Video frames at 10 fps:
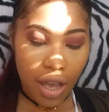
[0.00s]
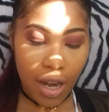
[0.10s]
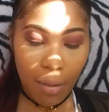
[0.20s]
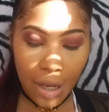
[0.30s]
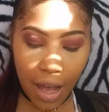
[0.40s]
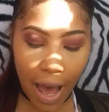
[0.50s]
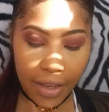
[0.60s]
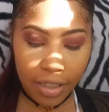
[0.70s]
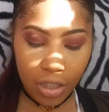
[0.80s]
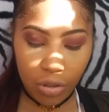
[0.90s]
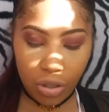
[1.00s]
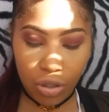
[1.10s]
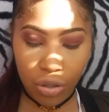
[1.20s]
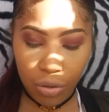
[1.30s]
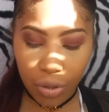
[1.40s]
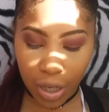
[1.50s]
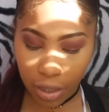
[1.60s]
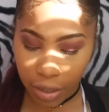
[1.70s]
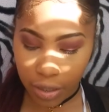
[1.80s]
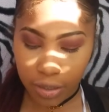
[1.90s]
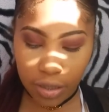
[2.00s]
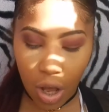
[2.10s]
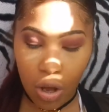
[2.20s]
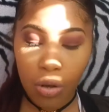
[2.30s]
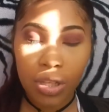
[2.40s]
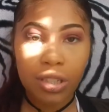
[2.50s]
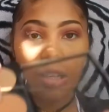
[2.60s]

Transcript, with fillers: And I'm going to actually use two colors. So, this is